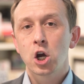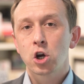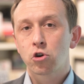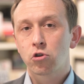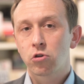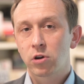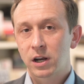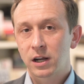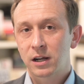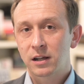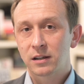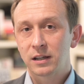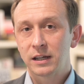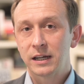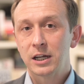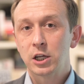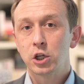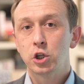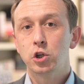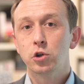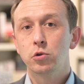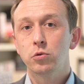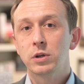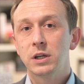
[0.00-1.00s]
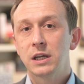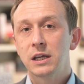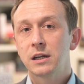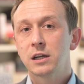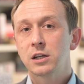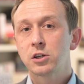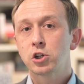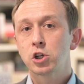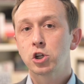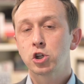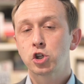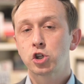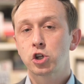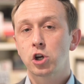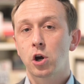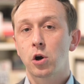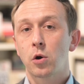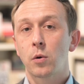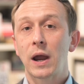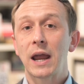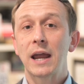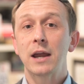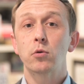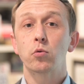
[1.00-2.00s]
Critically, you needed to
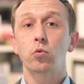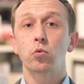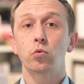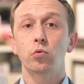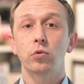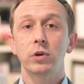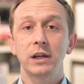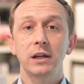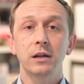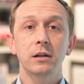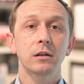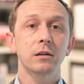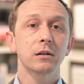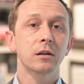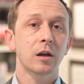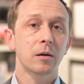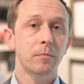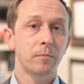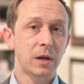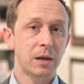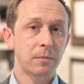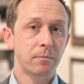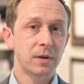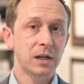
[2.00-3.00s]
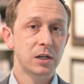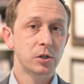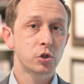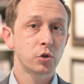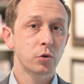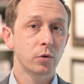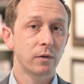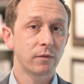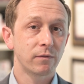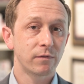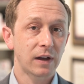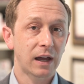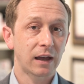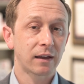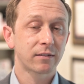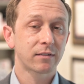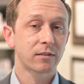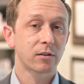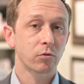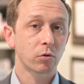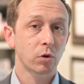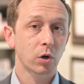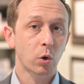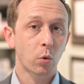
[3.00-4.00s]
show a real commitment to
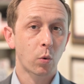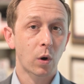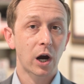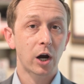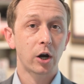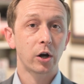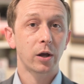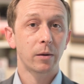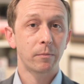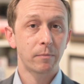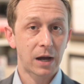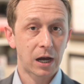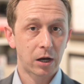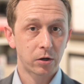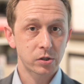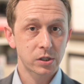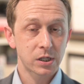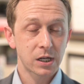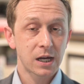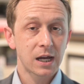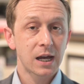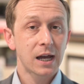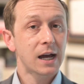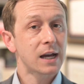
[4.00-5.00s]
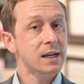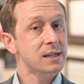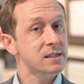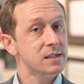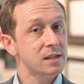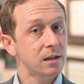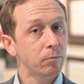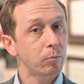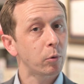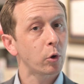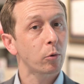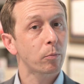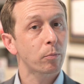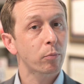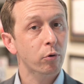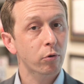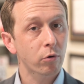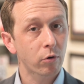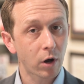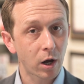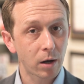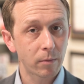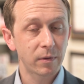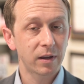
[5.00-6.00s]
invest the required amount. A simple
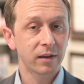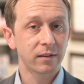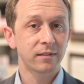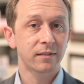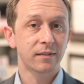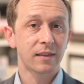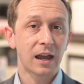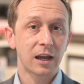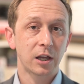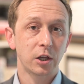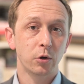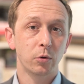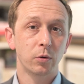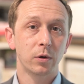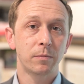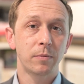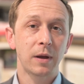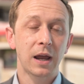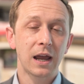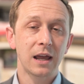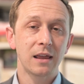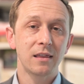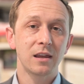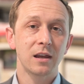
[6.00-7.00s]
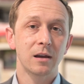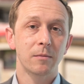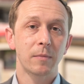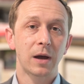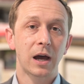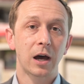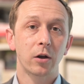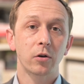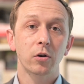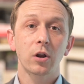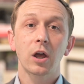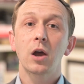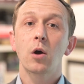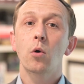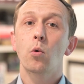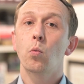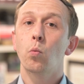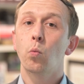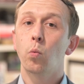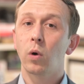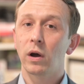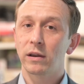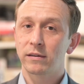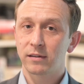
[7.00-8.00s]
promise that you would pay the amount
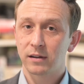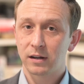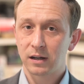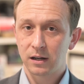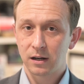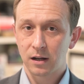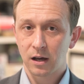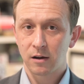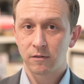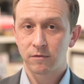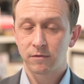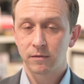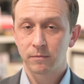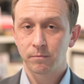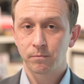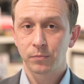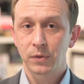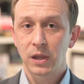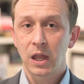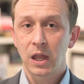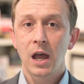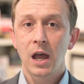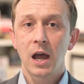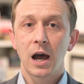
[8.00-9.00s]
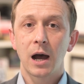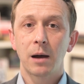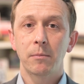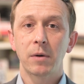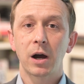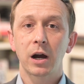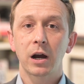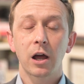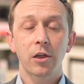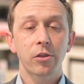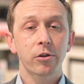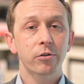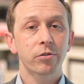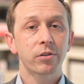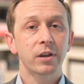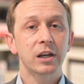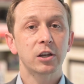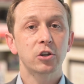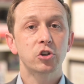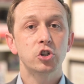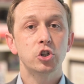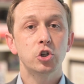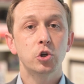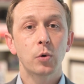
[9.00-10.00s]
wasn't enough. Among other
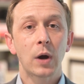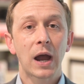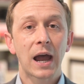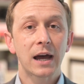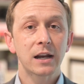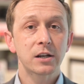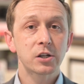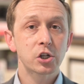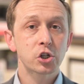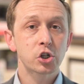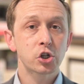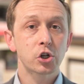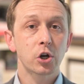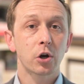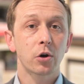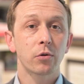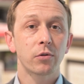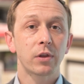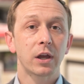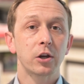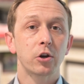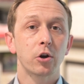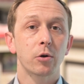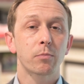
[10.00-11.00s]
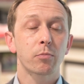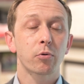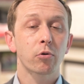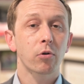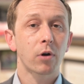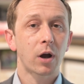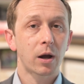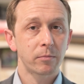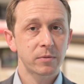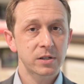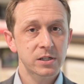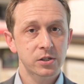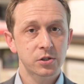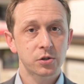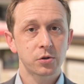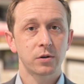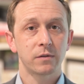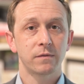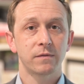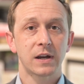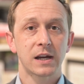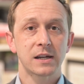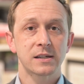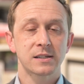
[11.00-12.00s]
things, you had to show that your promise to
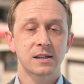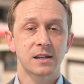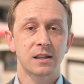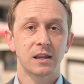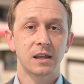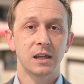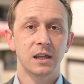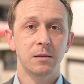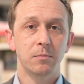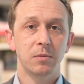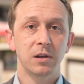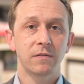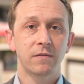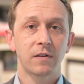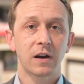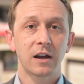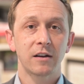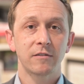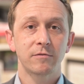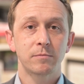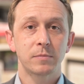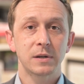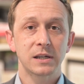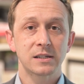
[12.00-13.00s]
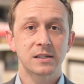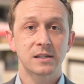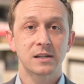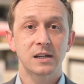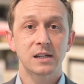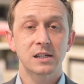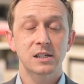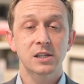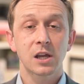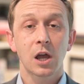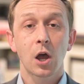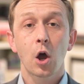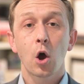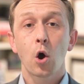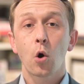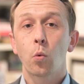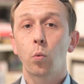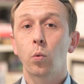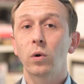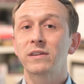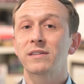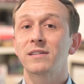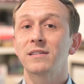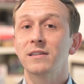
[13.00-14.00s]
invest in the EB5 business
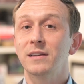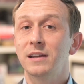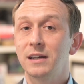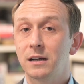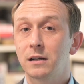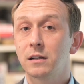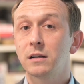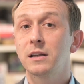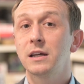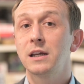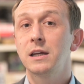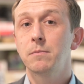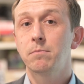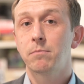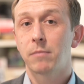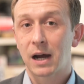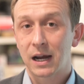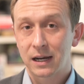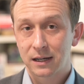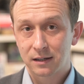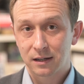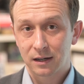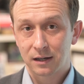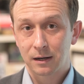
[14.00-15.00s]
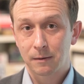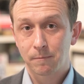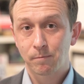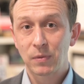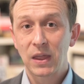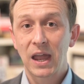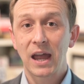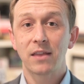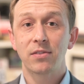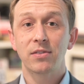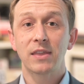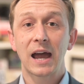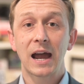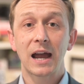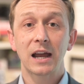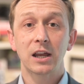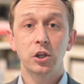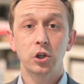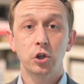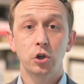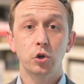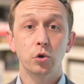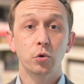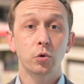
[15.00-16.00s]
was legally binding and
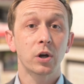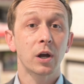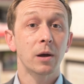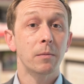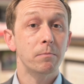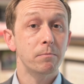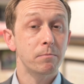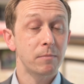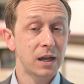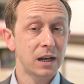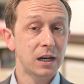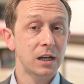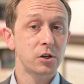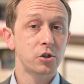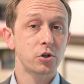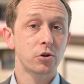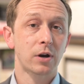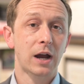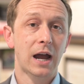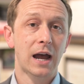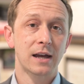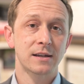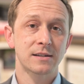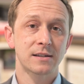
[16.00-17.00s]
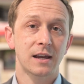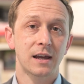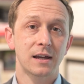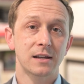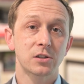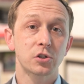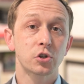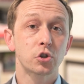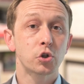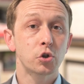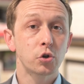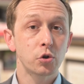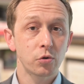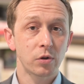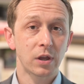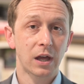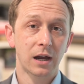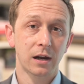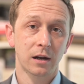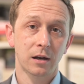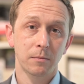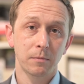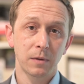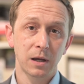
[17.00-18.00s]
that you committed your assets to
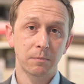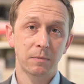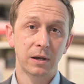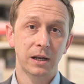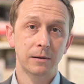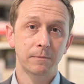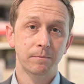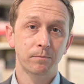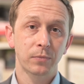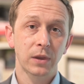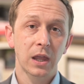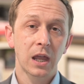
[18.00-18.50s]
that commitment.